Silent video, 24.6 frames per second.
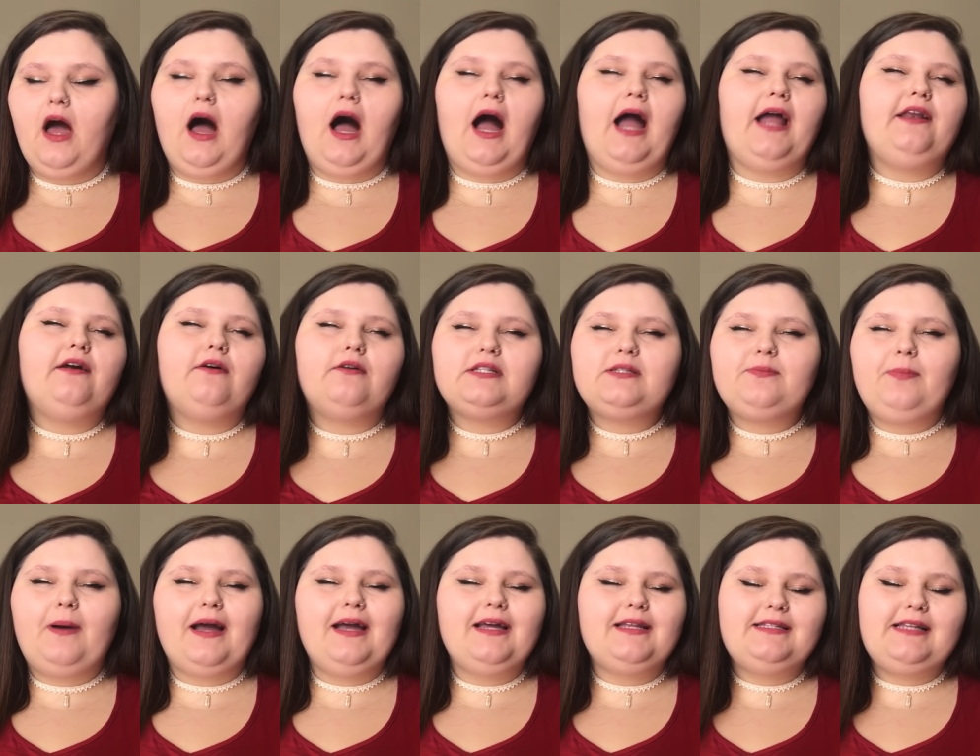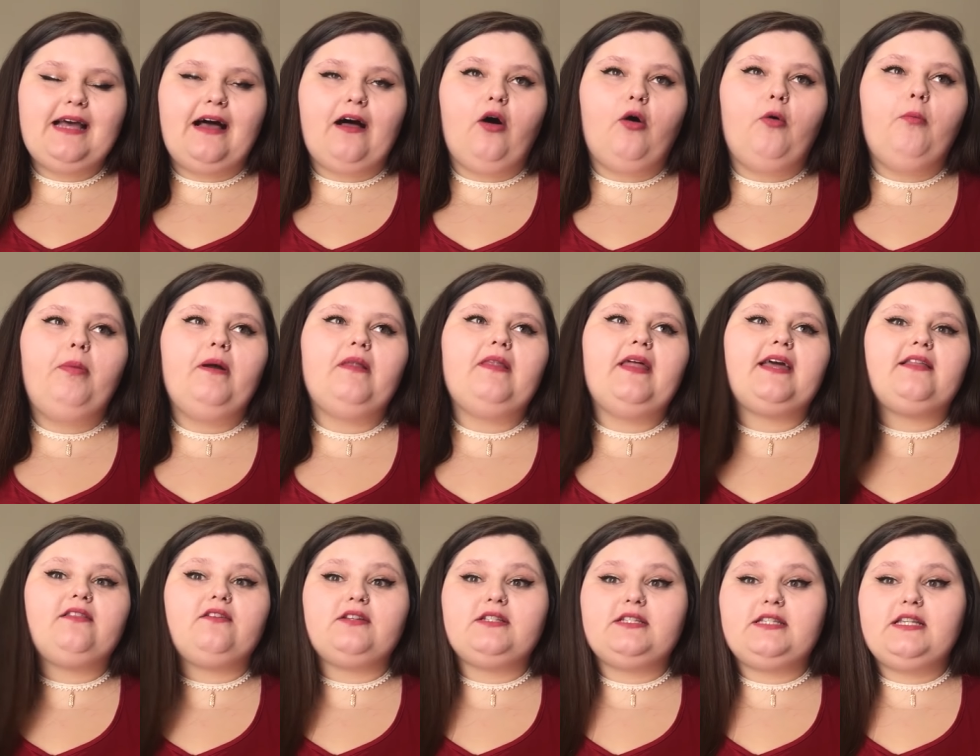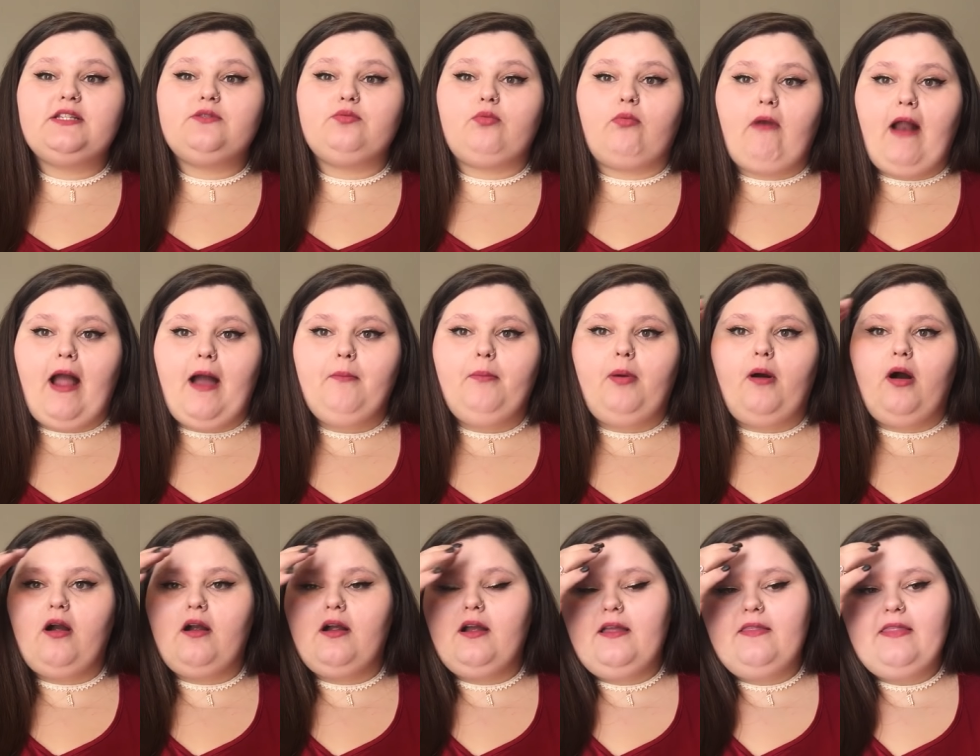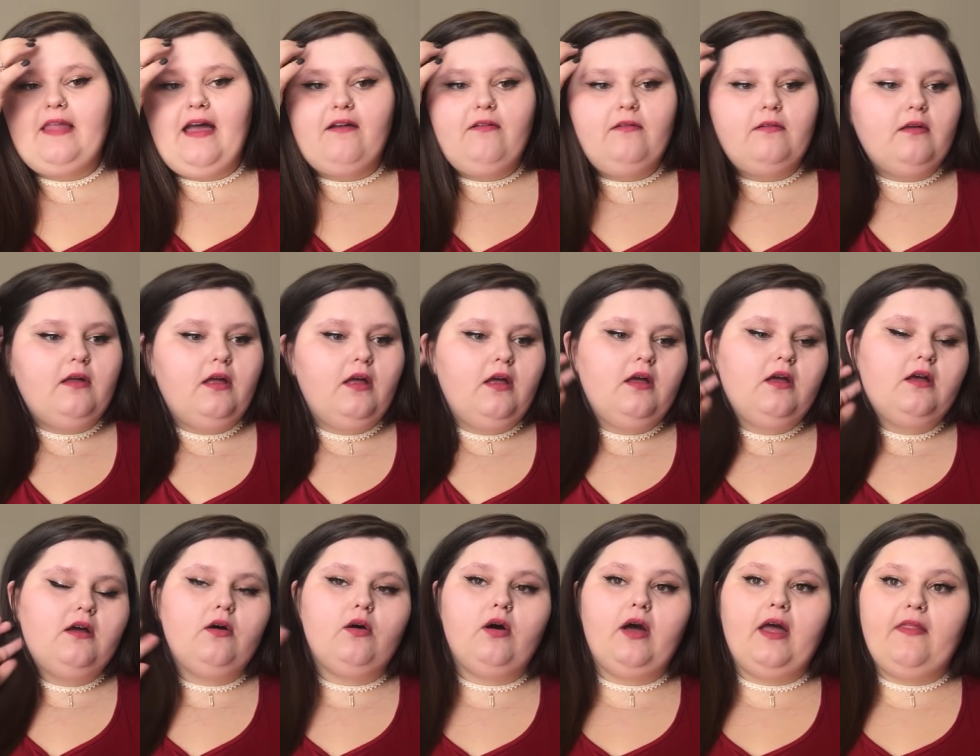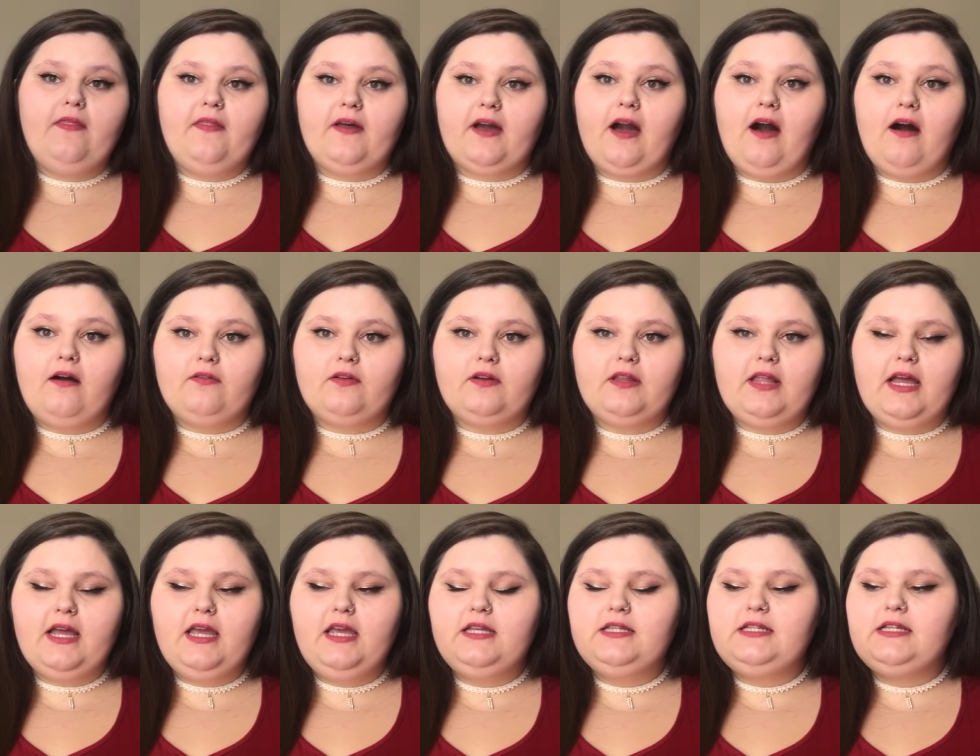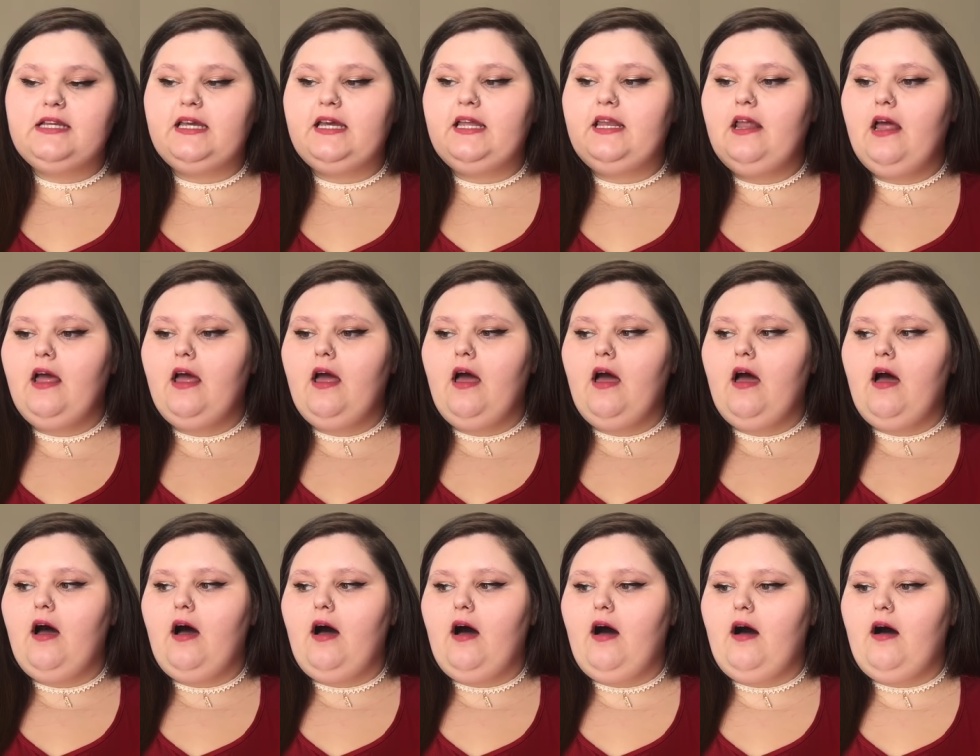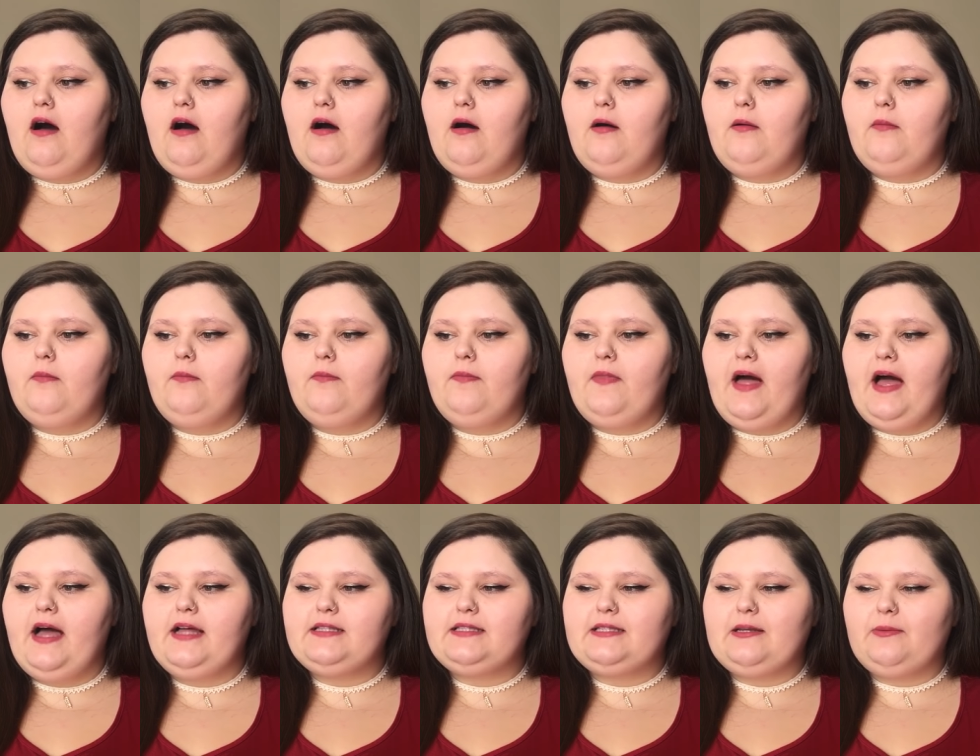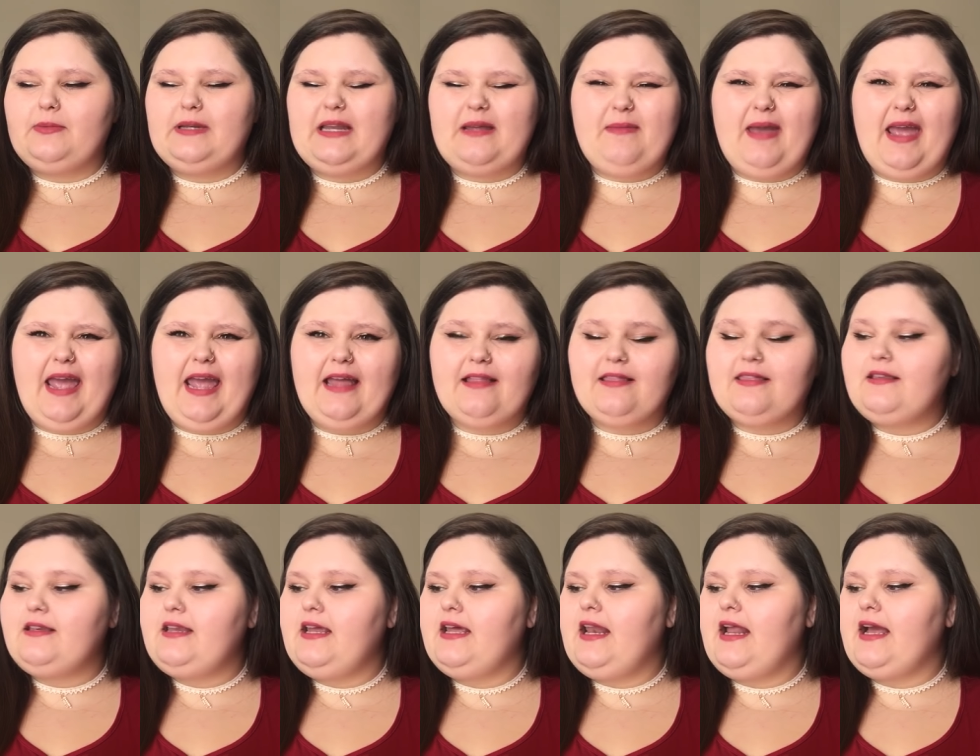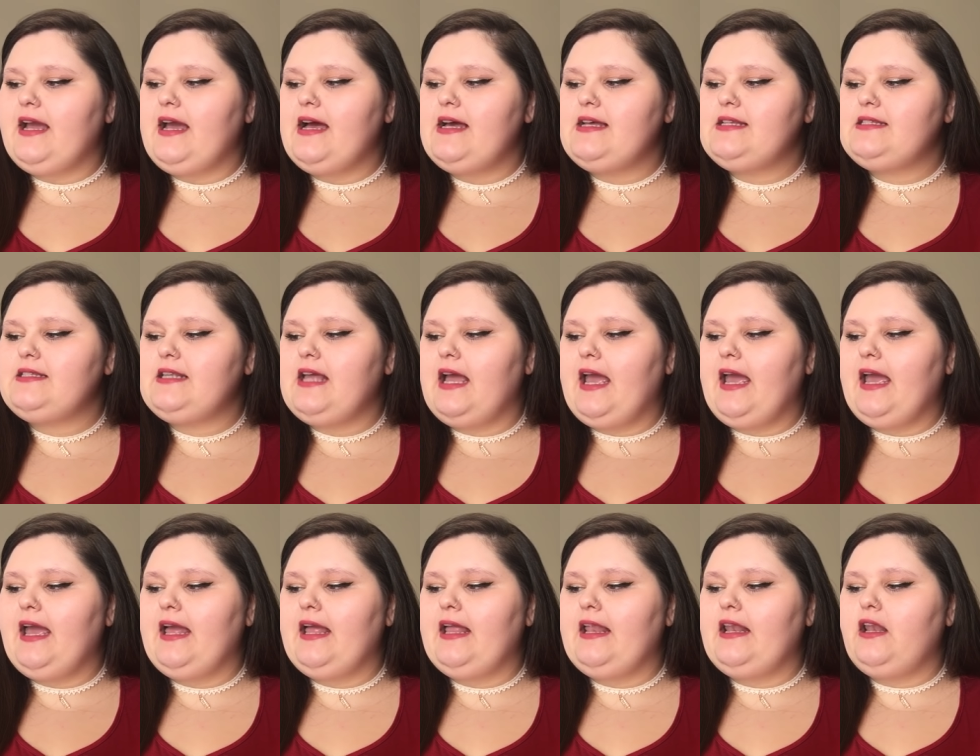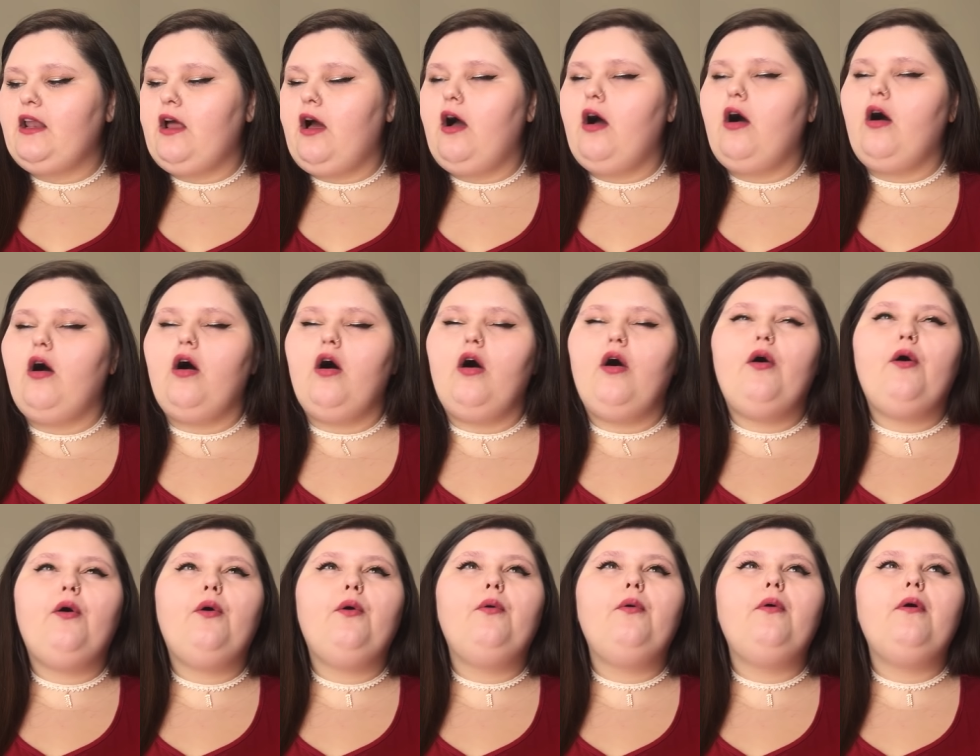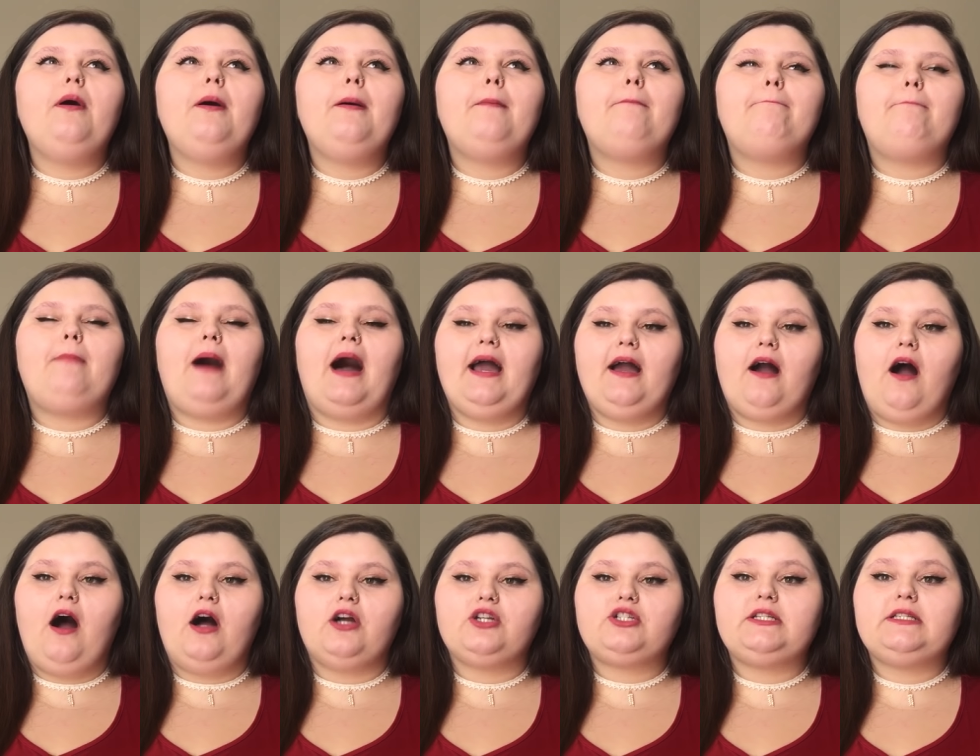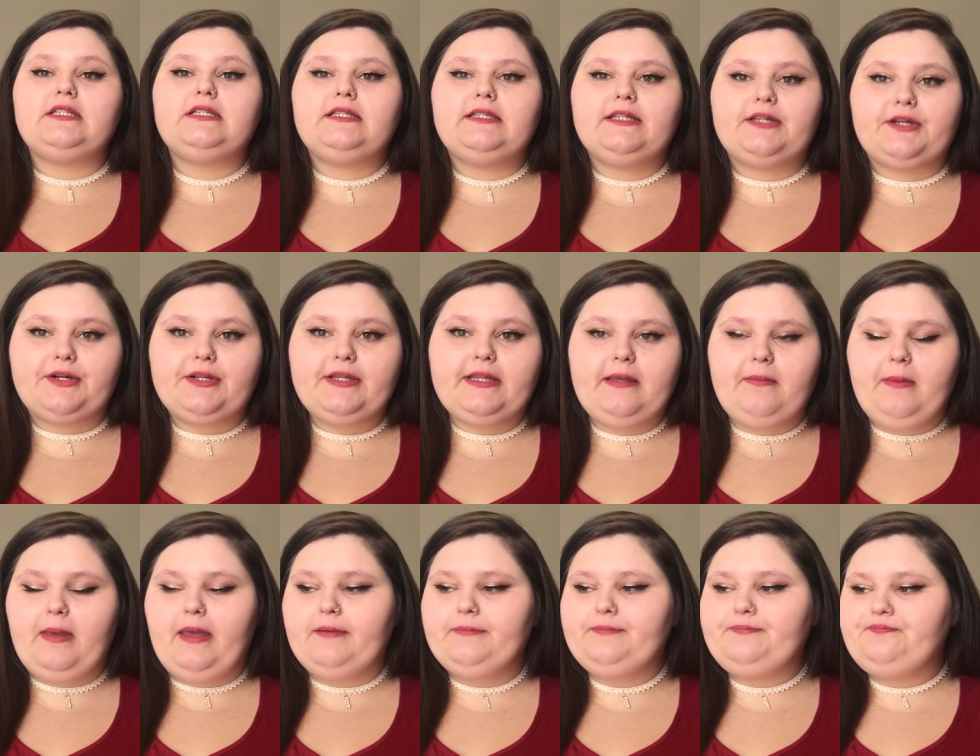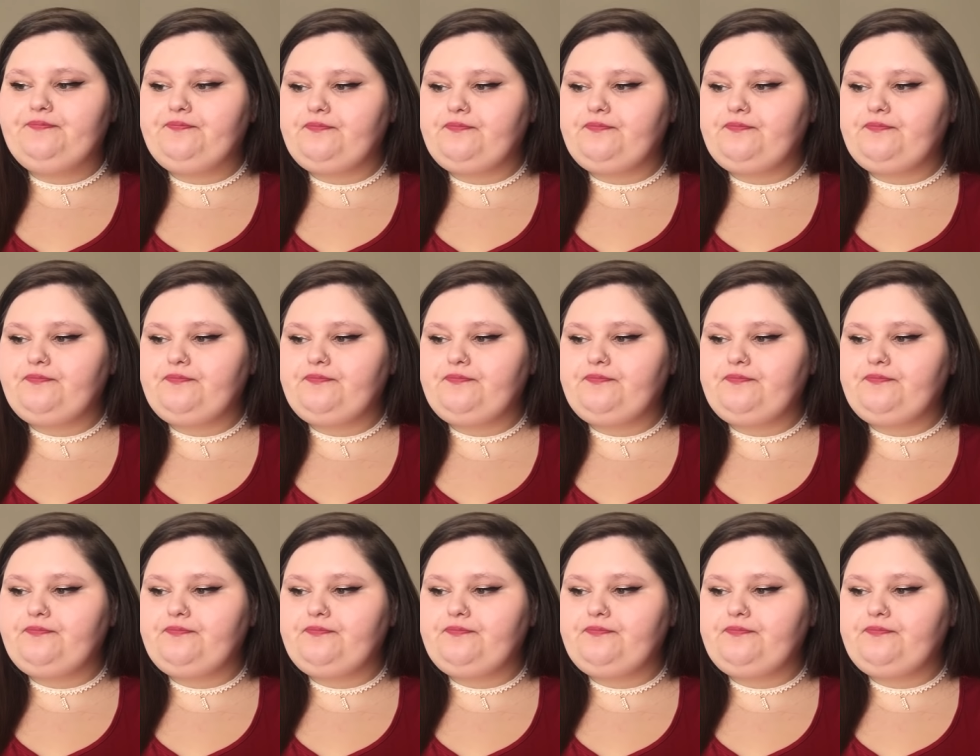I know it's by Adele, but like there's this rap part in that in the cover that he did um, that someone named Anth did, I guess. And oh my gosh, literally me.